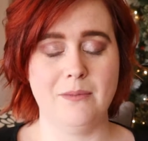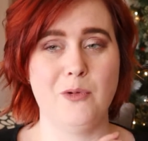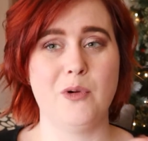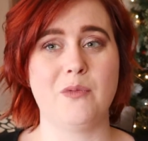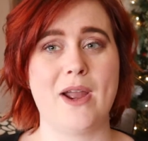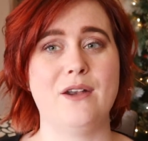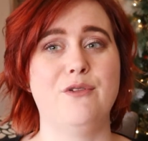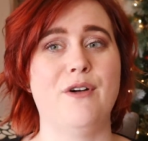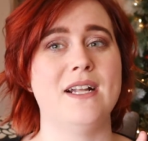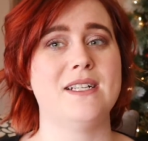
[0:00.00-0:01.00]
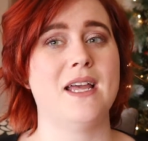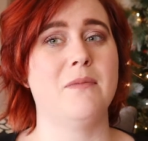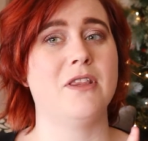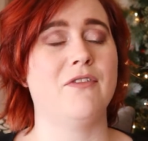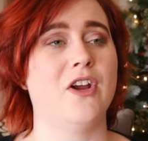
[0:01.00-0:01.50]
When Rand fights
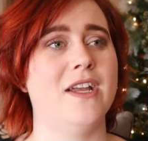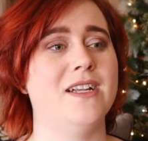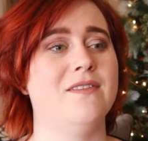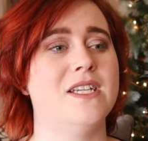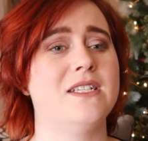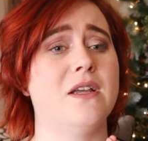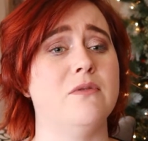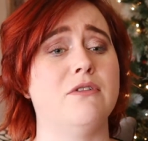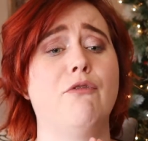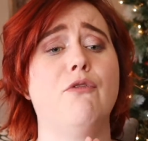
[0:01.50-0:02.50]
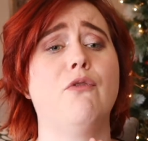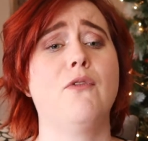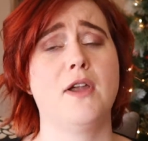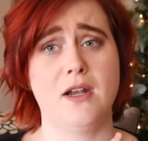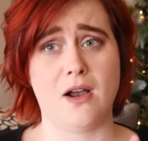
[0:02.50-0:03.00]
him at the very end of this, it was
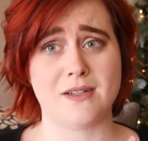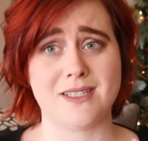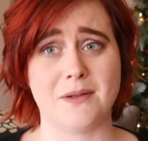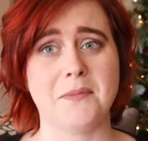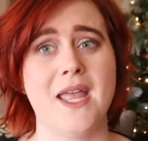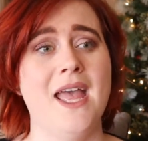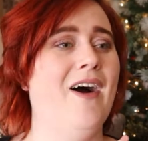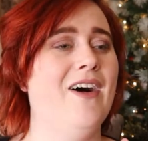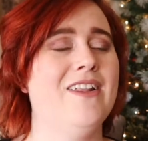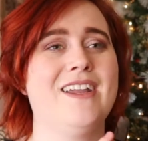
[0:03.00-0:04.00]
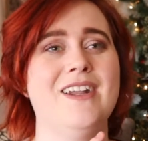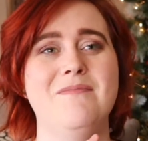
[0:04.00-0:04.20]
freaking awesome. All I could